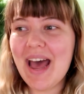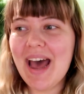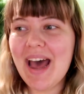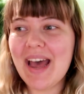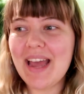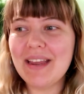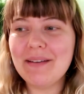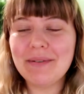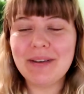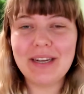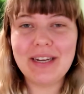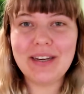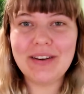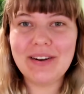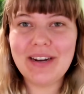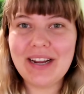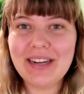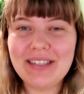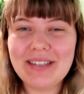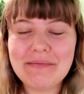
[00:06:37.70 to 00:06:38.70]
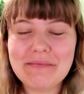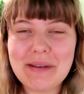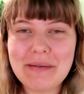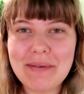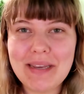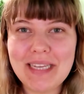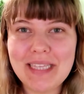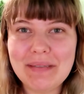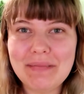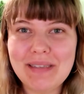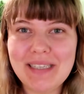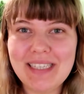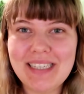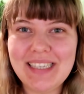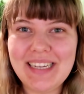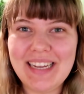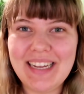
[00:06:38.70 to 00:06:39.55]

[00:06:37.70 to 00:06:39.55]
I'm gonna go down to my basement